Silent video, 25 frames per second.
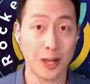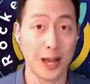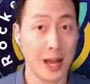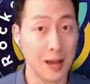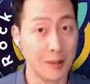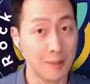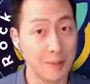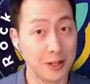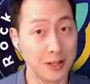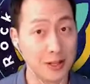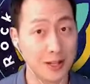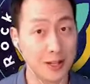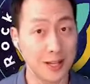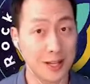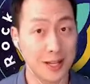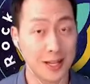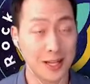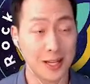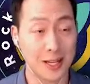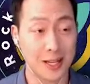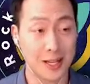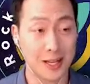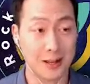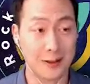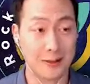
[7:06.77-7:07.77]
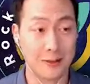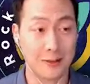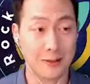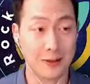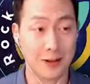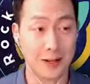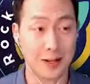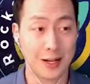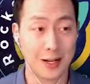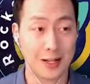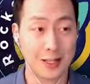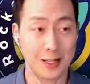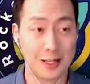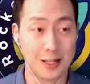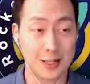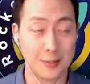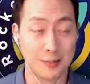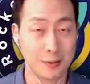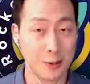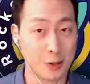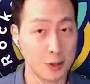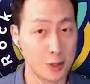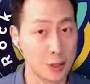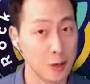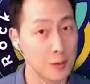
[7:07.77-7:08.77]
happen if
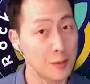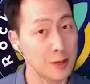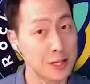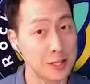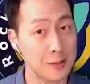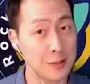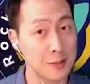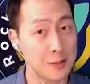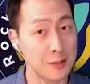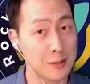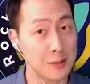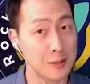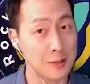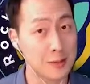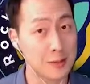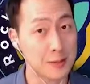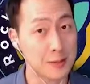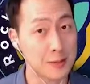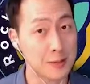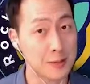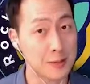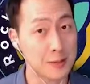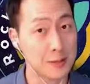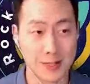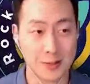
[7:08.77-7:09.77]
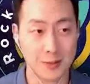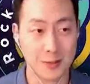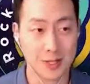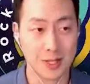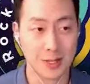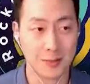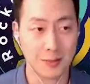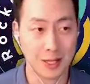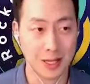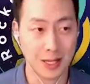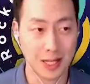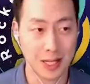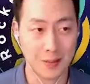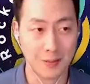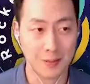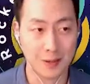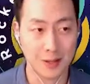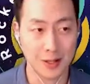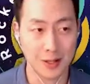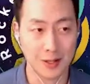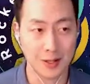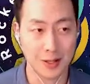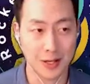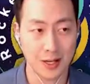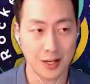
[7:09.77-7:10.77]
there's too much supply out there. So that's something to keep
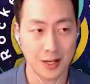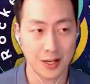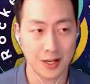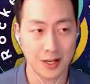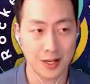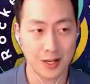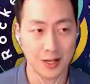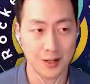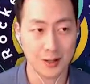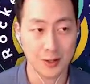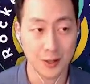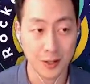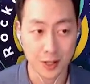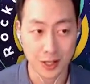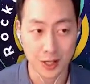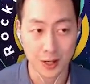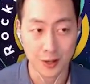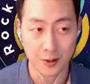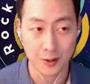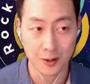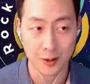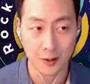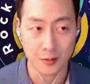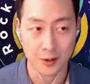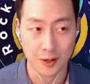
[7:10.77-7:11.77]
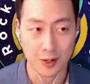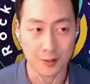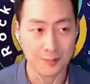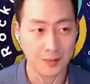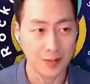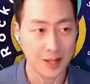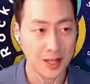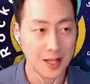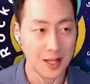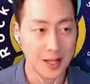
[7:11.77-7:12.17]
a look over.